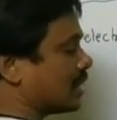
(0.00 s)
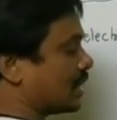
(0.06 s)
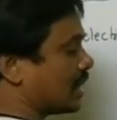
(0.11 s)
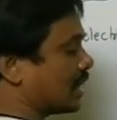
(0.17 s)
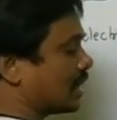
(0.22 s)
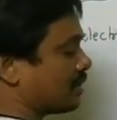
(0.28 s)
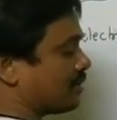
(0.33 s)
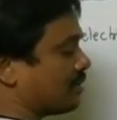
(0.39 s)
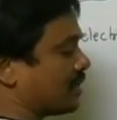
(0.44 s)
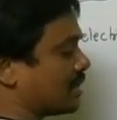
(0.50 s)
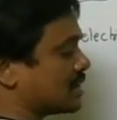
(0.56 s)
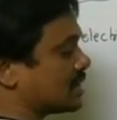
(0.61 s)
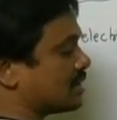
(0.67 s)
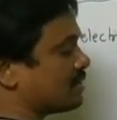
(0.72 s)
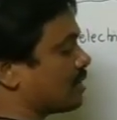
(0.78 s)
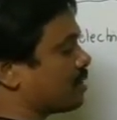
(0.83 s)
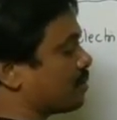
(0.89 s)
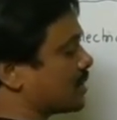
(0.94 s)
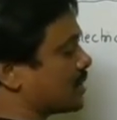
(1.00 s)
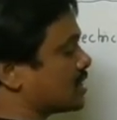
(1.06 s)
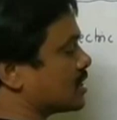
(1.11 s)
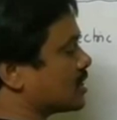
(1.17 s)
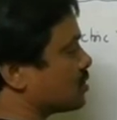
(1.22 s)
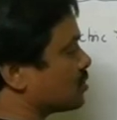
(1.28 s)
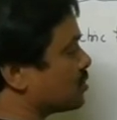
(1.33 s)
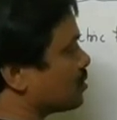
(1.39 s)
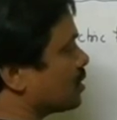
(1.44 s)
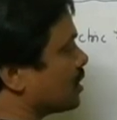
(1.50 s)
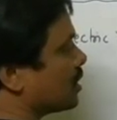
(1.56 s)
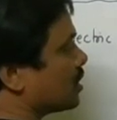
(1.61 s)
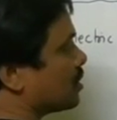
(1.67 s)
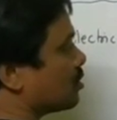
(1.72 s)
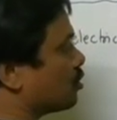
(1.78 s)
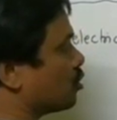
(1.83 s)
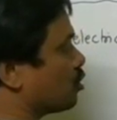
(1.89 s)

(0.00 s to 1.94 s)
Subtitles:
Net electric field is E1 plus E2.